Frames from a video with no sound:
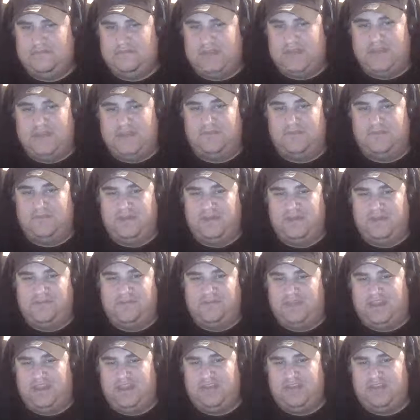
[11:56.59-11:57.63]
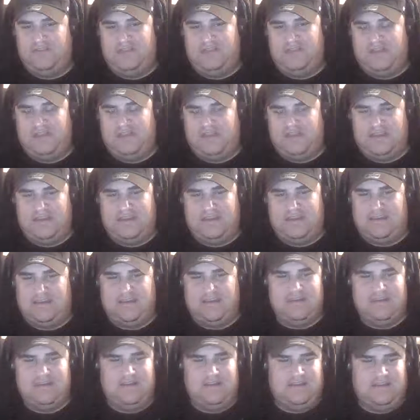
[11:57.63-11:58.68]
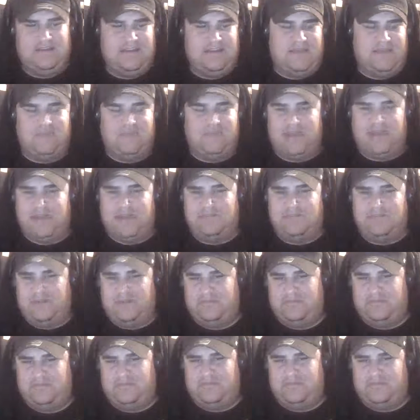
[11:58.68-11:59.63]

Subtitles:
it'll be a reunion, and it might not be